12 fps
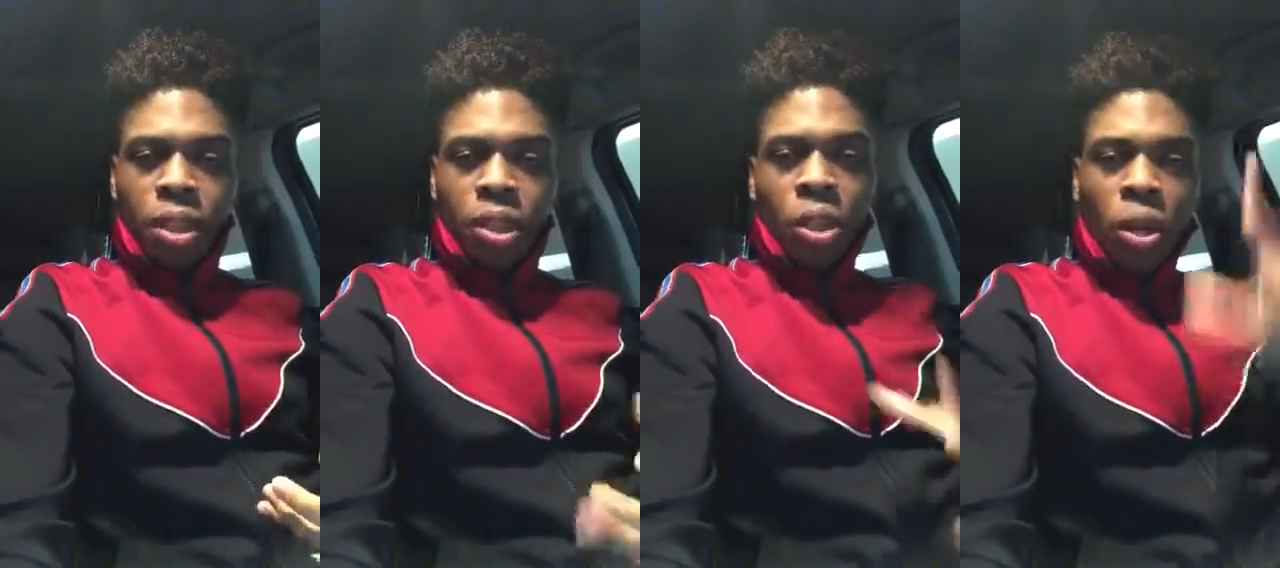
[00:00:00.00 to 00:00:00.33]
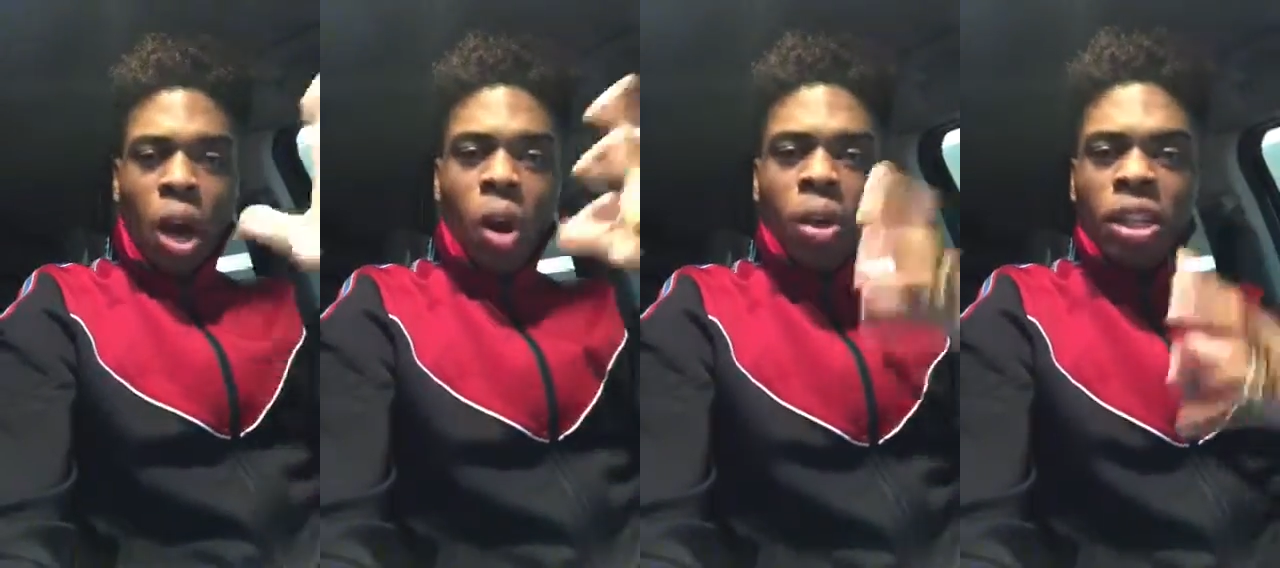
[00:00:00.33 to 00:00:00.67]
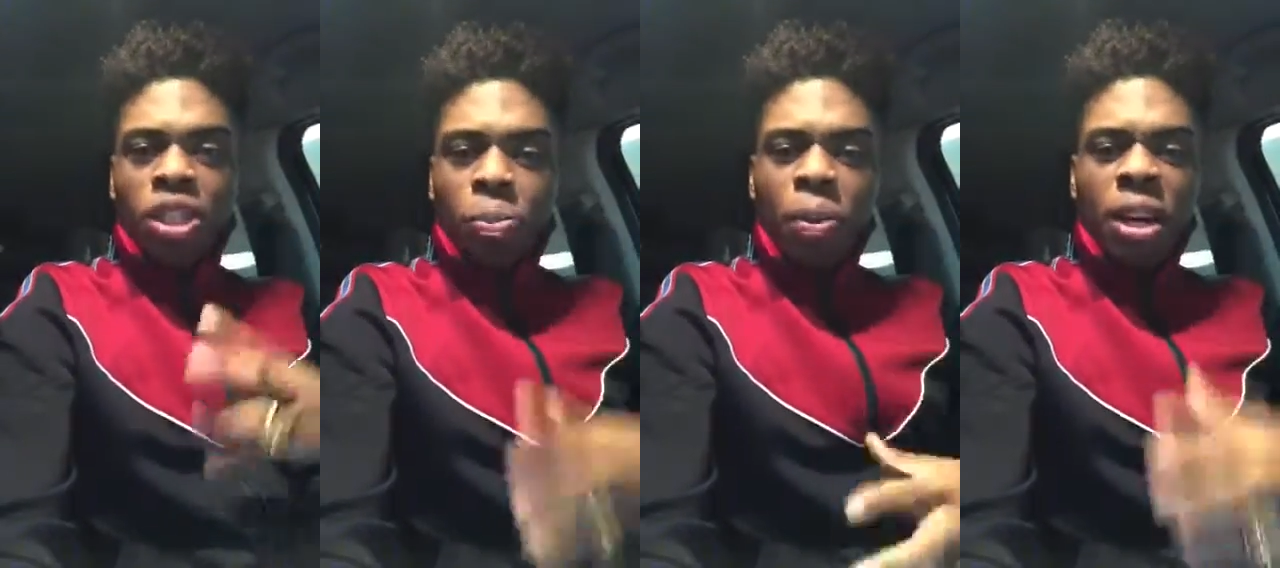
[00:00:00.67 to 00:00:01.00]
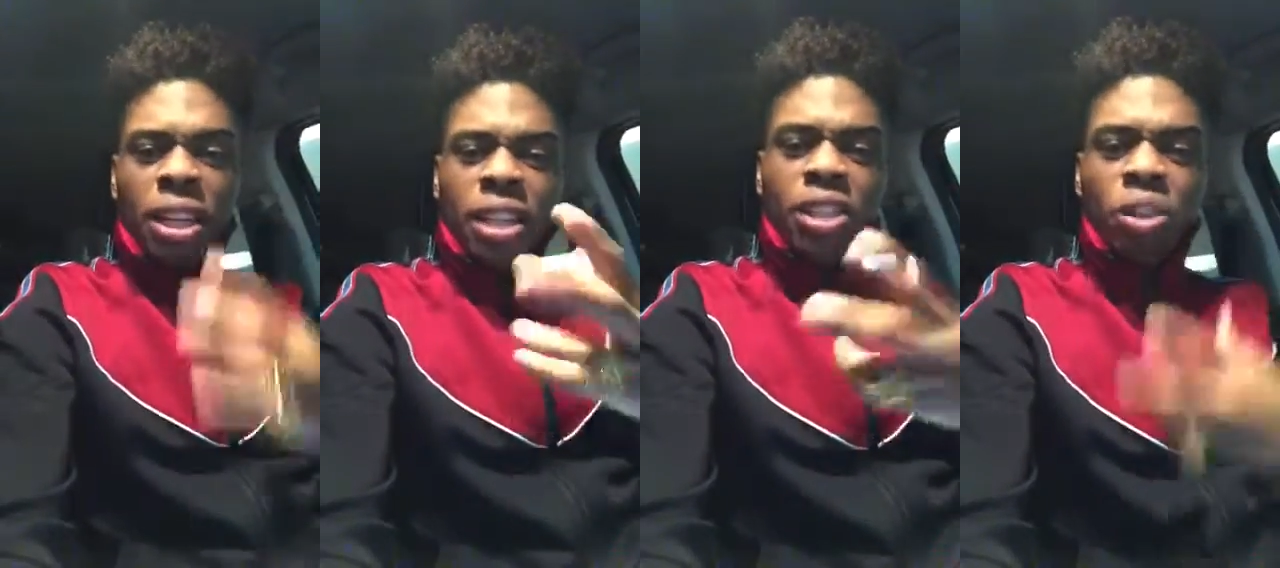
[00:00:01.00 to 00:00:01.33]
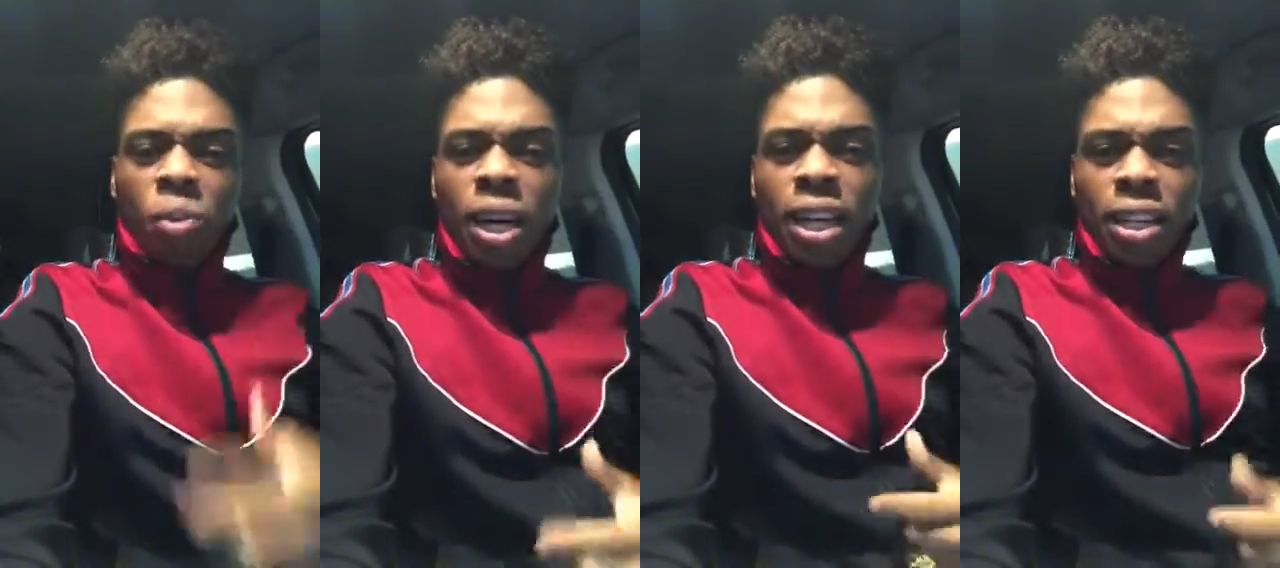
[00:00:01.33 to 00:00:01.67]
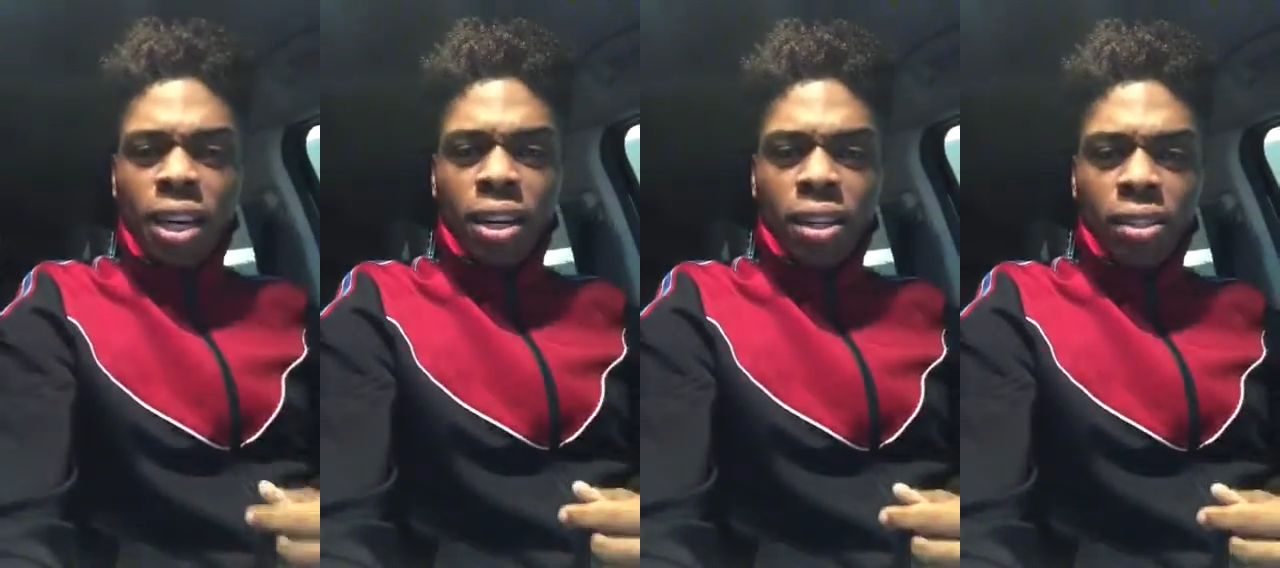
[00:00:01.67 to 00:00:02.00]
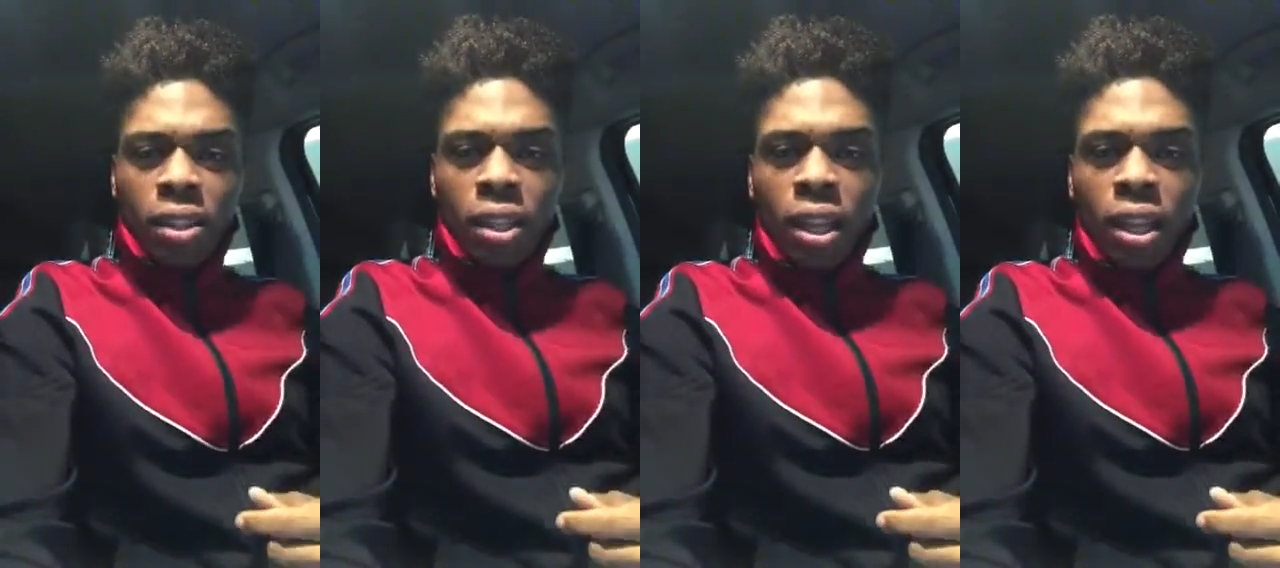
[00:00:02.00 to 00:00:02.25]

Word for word: So the Holy Spirit, this is what he does.